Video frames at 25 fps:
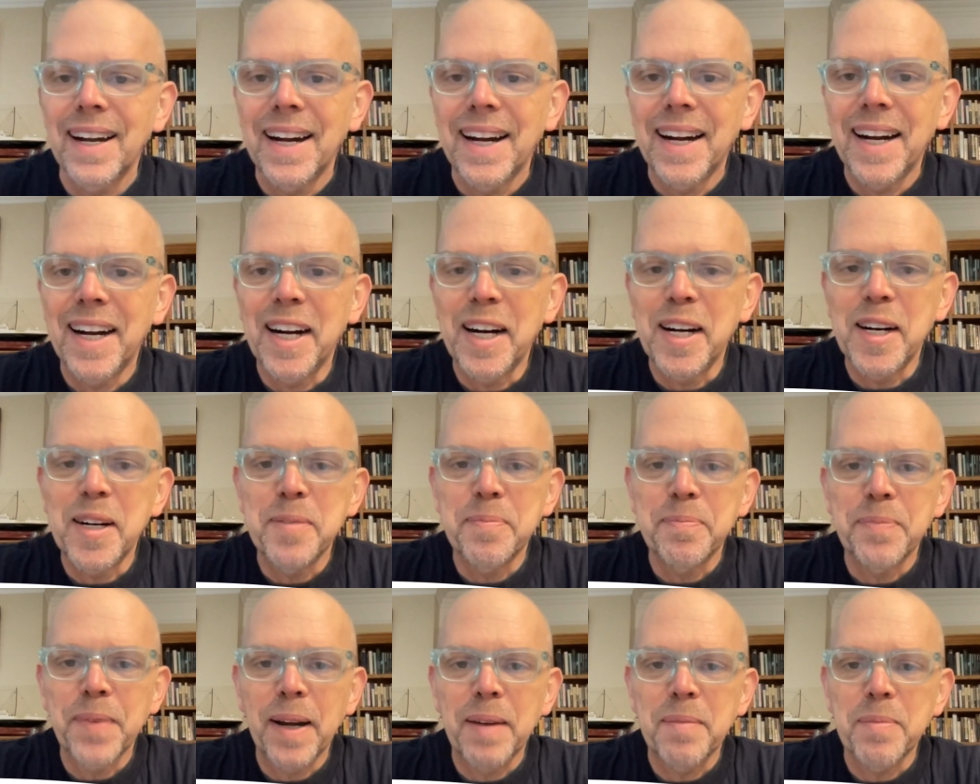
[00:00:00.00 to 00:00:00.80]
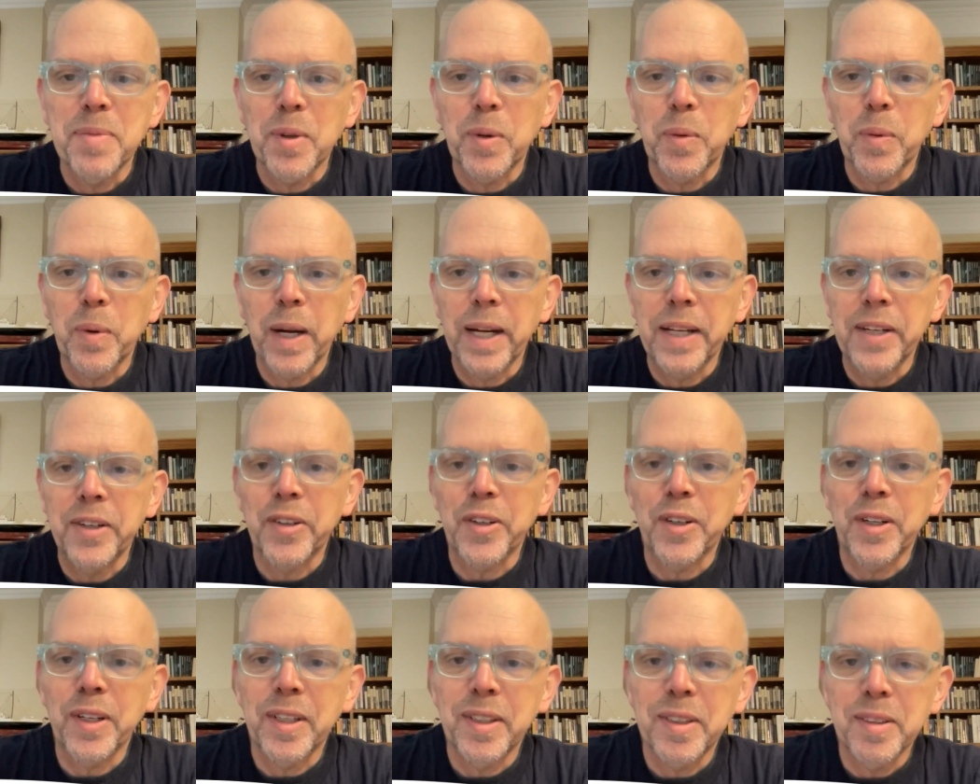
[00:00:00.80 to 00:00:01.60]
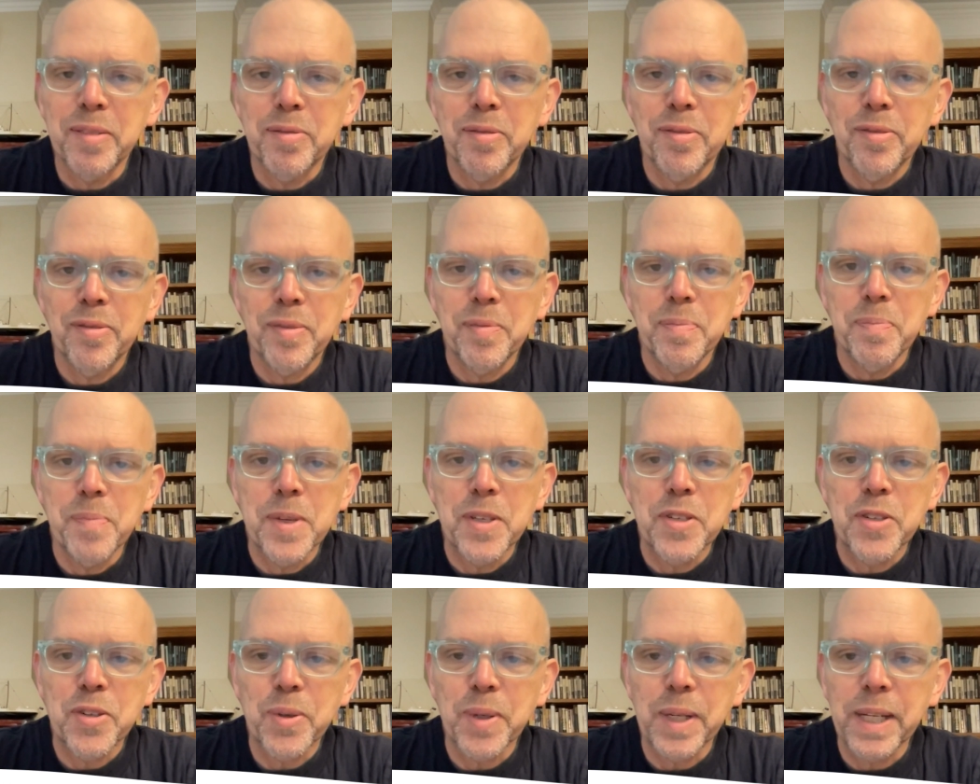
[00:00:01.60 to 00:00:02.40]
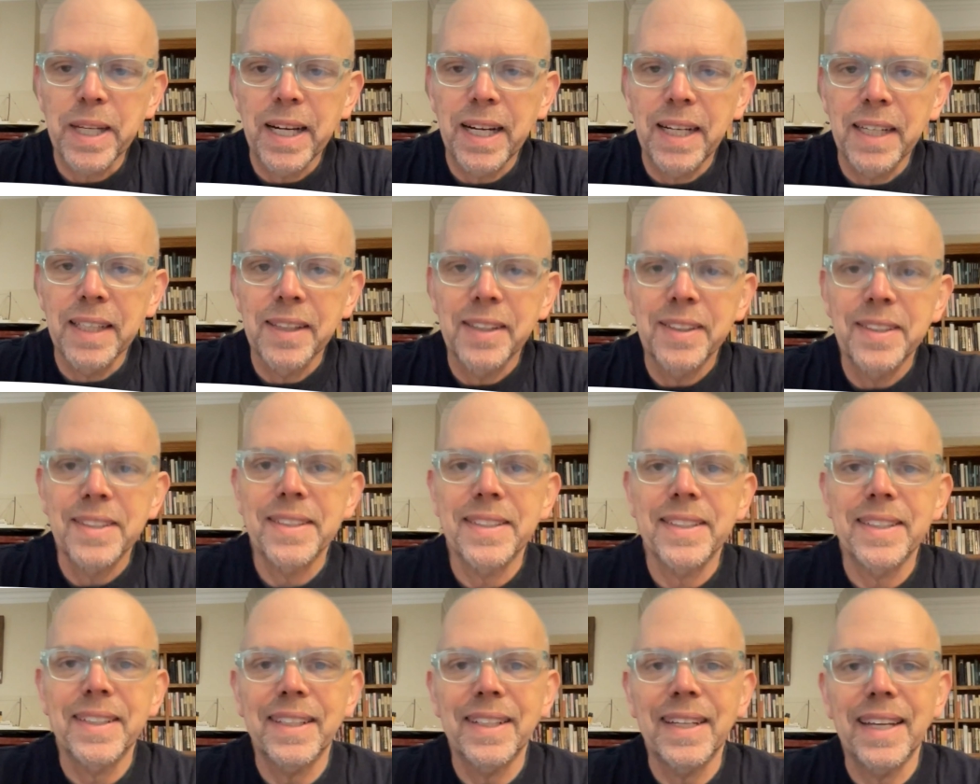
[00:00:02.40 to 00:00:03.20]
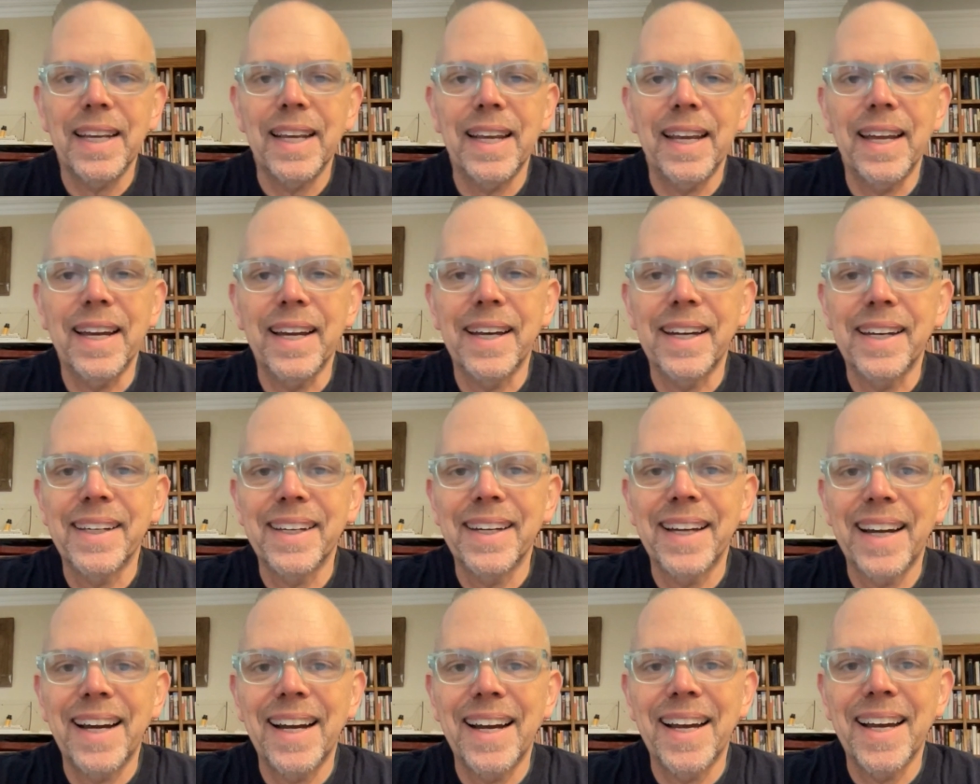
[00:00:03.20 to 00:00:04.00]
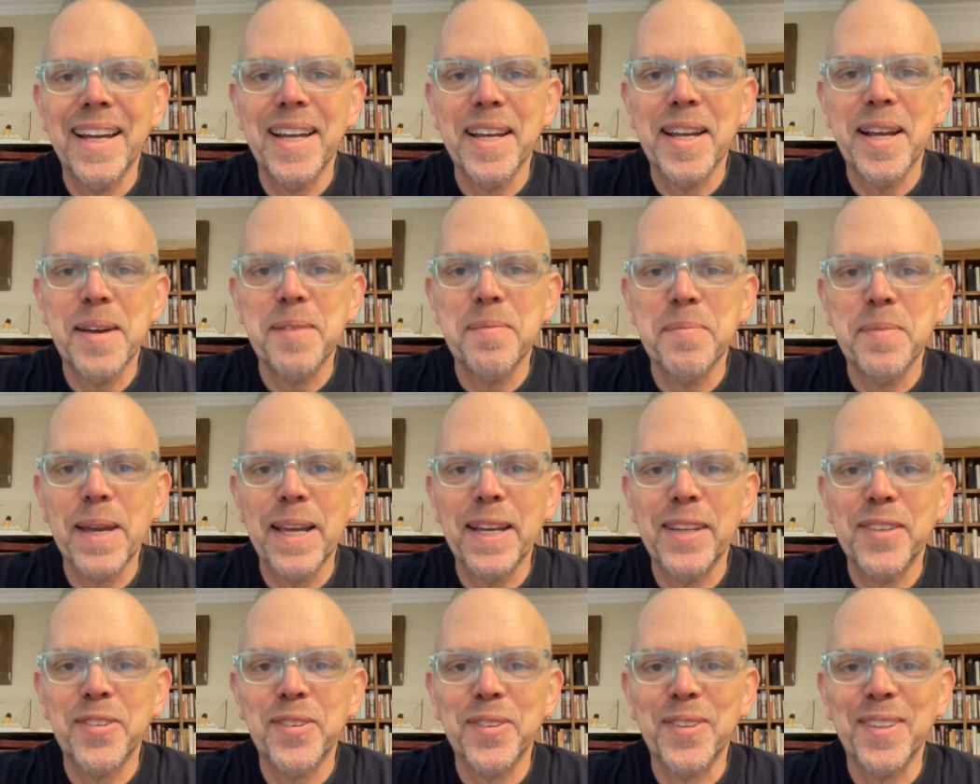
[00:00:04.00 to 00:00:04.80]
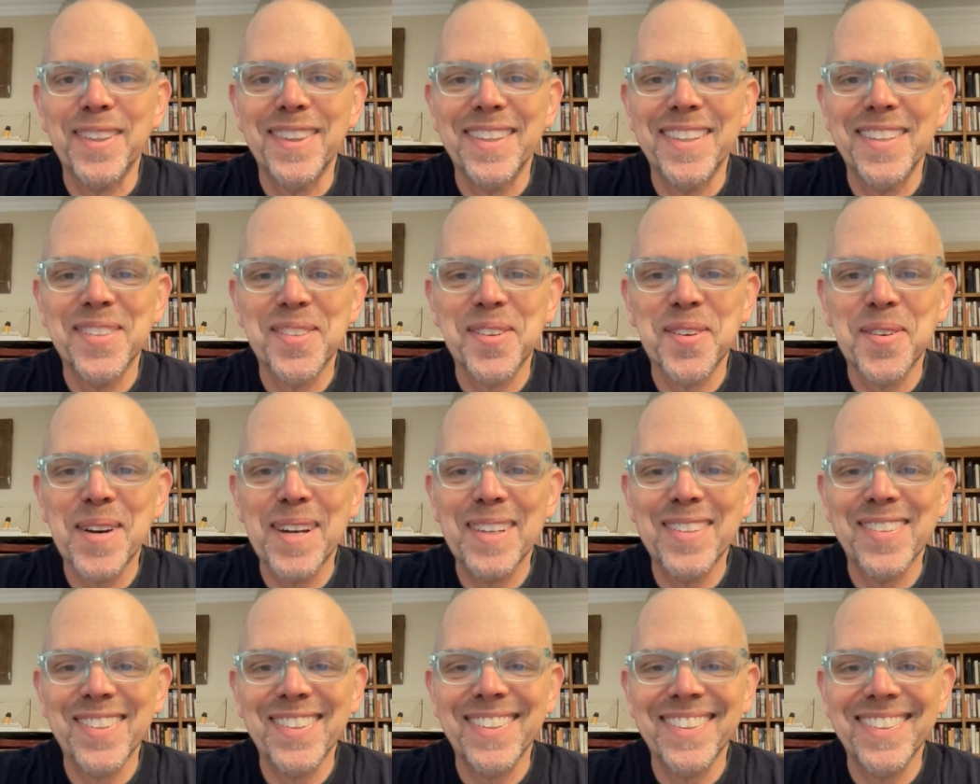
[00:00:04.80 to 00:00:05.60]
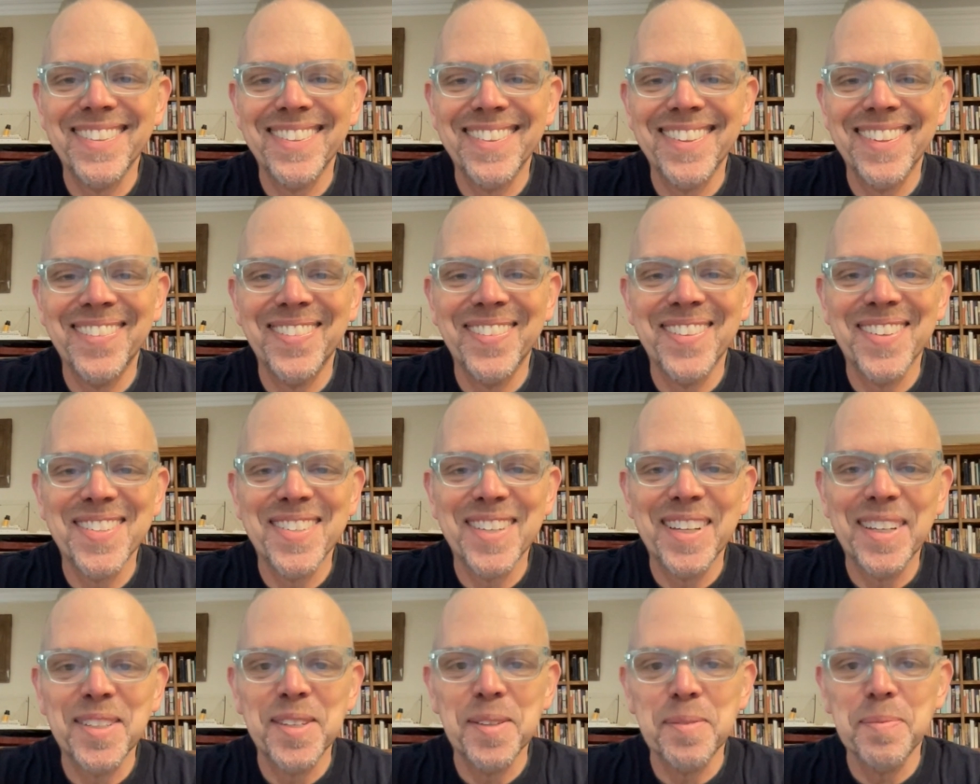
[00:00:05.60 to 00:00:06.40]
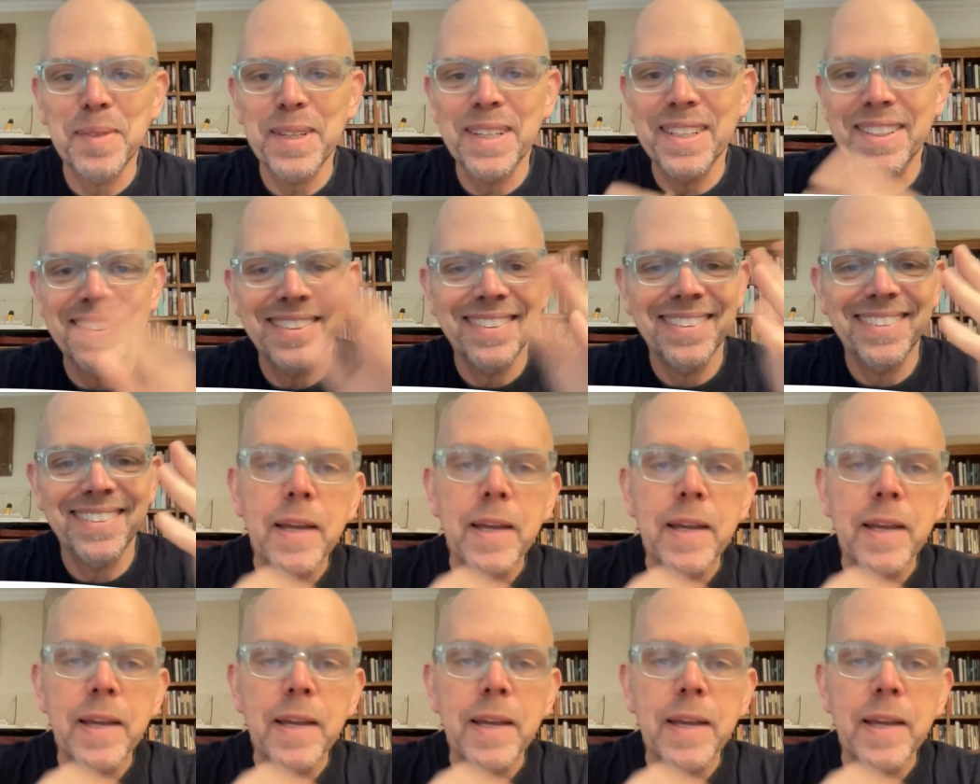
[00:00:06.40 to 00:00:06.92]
I'm the writer of Mystery Island, and I am answering these questions that were sent to me.